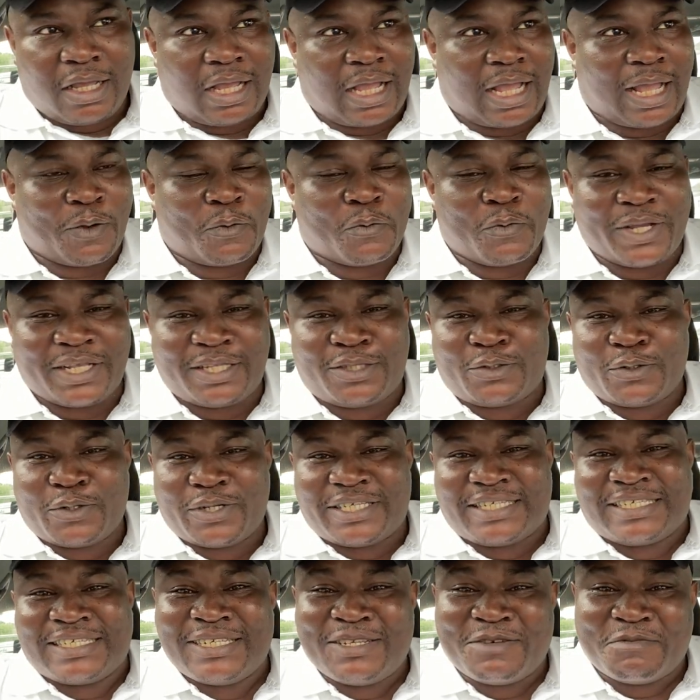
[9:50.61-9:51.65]
I went to a
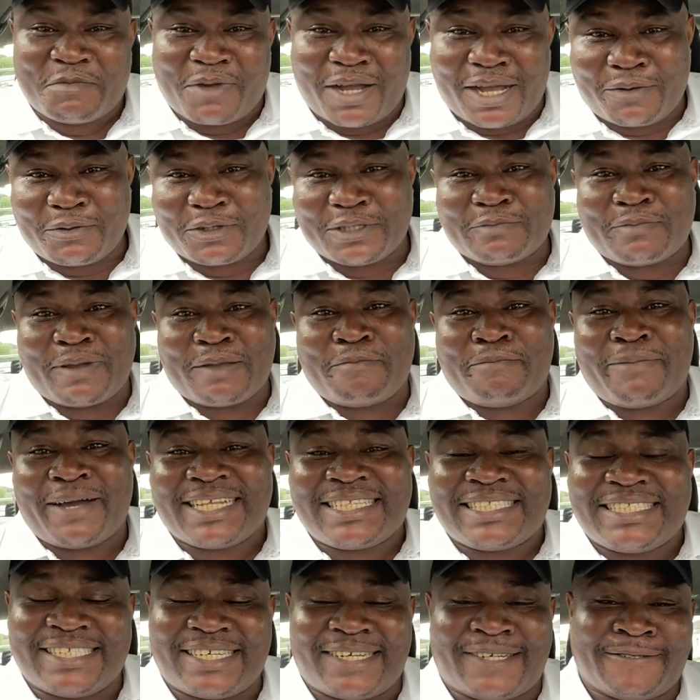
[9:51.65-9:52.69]
cinema with my
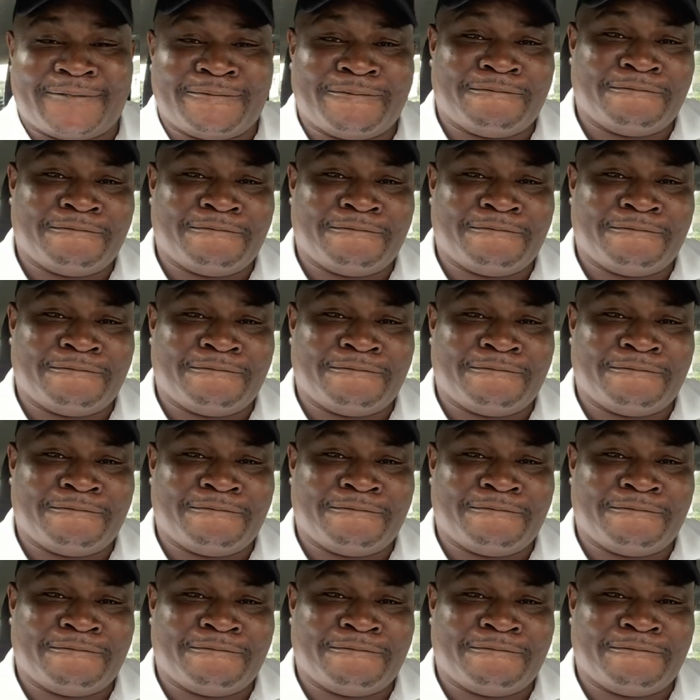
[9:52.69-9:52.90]
partner.